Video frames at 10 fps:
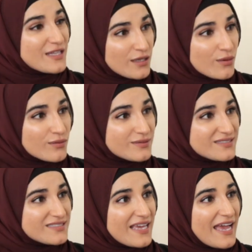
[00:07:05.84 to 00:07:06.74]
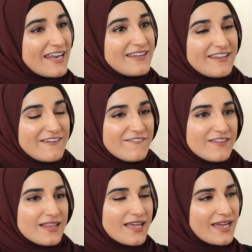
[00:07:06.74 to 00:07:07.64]
close, and it didn't
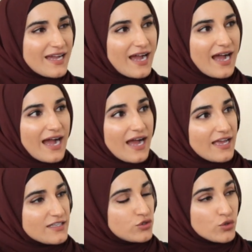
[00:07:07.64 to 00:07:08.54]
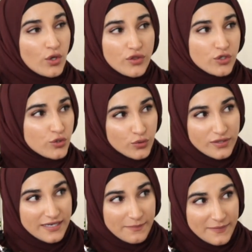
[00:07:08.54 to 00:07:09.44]
feel like. It's not that you
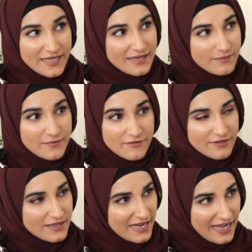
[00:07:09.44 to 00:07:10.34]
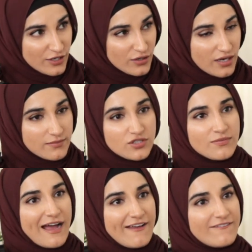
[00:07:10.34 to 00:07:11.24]
didn't make me feel like I couldn't come to
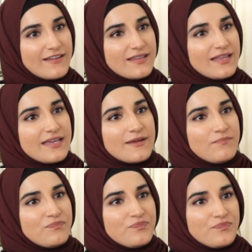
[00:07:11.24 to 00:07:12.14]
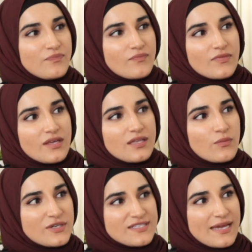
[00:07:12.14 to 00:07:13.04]
you, but I felt like
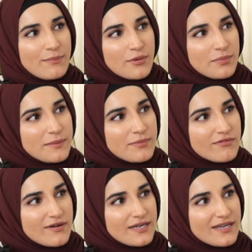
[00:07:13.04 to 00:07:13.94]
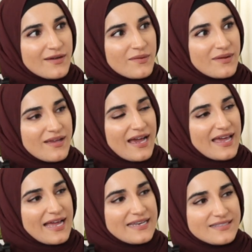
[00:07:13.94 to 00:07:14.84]
we're separate people right now,
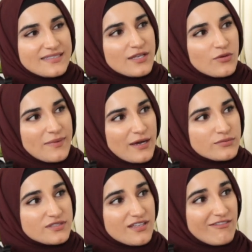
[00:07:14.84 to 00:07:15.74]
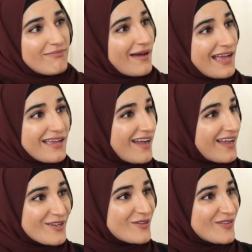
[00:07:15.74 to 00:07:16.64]
and I need to deal with my own stuff. I
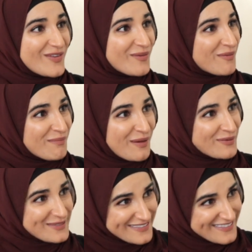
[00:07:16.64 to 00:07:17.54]
couldn't deal with my own